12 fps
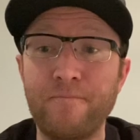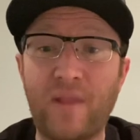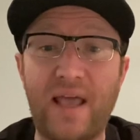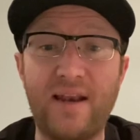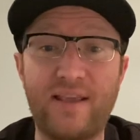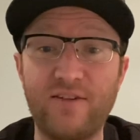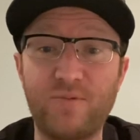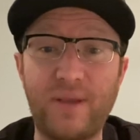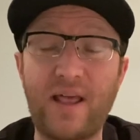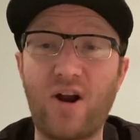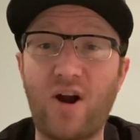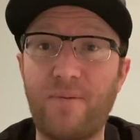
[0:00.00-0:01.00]
and it gives me
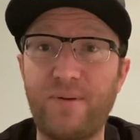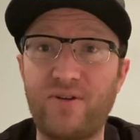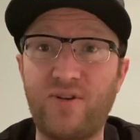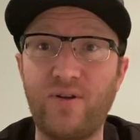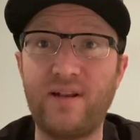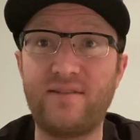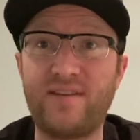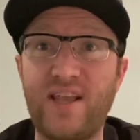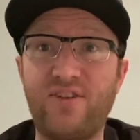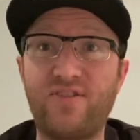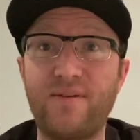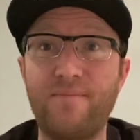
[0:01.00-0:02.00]
that opportunity to
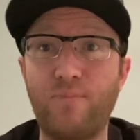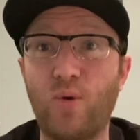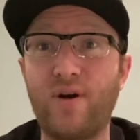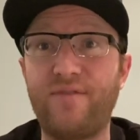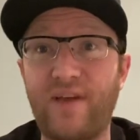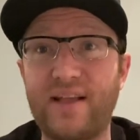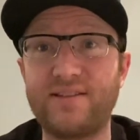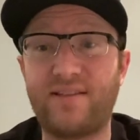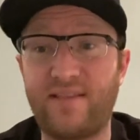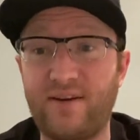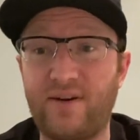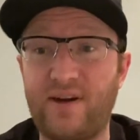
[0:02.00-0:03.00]
teach them more advanced
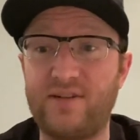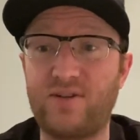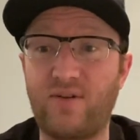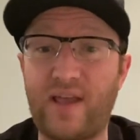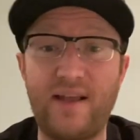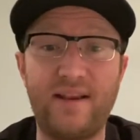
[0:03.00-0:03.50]
theories, okay?